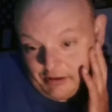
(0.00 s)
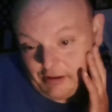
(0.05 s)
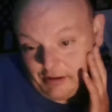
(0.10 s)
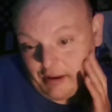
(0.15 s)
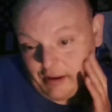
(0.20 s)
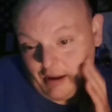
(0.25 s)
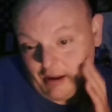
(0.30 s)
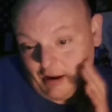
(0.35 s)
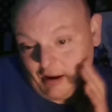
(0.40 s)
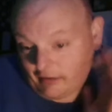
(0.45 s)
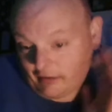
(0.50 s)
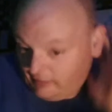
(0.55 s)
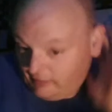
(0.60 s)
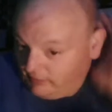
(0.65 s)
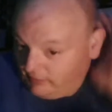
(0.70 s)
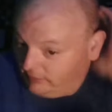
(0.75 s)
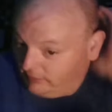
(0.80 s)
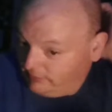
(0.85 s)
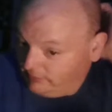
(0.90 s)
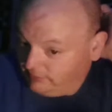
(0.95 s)
yeah.
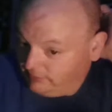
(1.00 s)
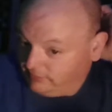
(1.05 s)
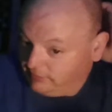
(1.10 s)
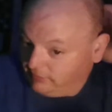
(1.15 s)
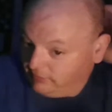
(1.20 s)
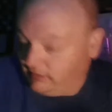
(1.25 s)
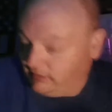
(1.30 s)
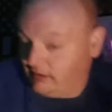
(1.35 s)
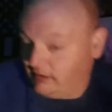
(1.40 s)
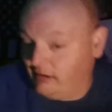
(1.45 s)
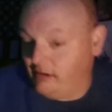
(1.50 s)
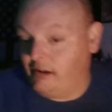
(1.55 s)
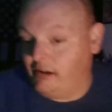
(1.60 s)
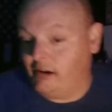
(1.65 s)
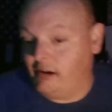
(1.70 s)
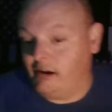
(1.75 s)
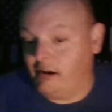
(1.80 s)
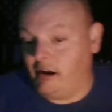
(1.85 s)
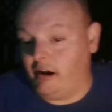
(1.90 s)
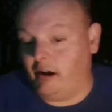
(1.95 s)

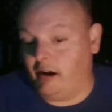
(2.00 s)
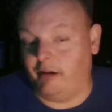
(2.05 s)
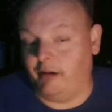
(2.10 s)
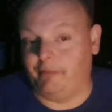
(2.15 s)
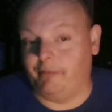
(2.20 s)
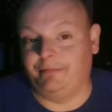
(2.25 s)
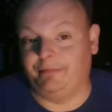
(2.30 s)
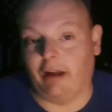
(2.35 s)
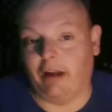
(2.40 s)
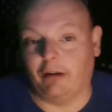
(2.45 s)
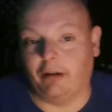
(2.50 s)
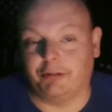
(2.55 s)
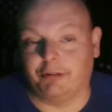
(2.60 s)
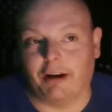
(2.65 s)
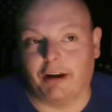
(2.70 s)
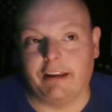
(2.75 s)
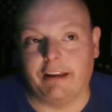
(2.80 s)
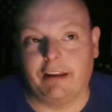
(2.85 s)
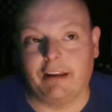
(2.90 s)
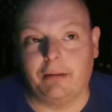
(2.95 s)
I was
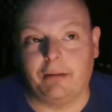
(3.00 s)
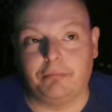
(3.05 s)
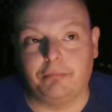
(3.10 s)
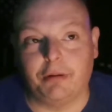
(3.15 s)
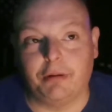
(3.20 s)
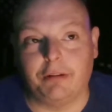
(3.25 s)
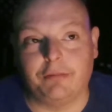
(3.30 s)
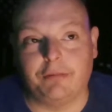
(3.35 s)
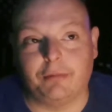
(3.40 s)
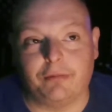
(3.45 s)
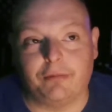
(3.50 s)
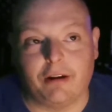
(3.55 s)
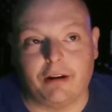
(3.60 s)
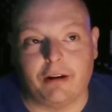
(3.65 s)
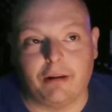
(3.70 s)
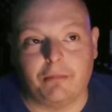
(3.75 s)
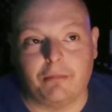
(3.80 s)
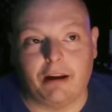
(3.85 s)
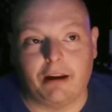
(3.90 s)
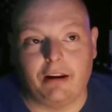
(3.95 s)
trying to get a print from a
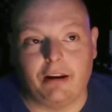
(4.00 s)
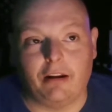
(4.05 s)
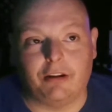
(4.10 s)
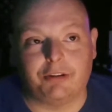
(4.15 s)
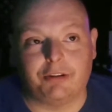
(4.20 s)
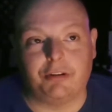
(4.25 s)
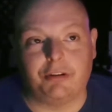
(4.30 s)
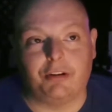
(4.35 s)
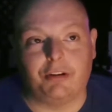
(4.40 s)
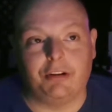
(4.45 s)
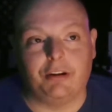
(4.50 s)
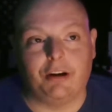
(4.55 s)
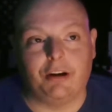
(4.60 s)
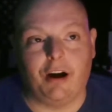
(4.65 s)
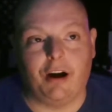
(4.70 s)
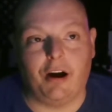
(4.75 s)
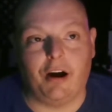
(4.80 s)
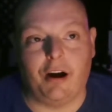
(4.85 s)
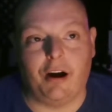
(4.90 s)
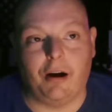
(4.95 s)
friend of mine in Australia
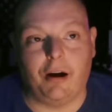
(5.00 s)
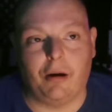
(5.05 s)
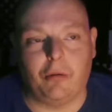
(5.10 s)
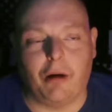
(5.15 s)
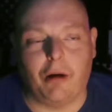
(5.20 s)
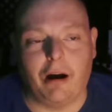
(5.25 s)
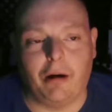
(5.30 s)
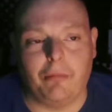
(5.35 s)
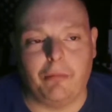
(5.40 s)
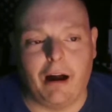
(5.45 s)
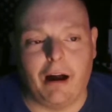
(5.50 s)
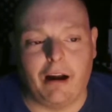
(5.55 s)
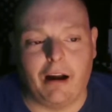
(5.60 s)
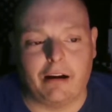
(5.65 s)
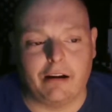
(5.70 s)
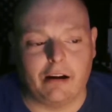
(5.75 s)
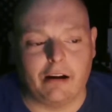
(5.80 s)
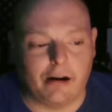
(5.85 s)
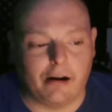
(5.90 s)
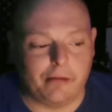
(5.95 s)
a while
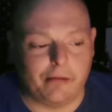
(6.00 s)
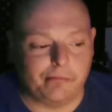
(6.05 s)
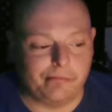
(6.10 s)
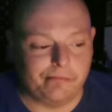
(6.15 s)
back. I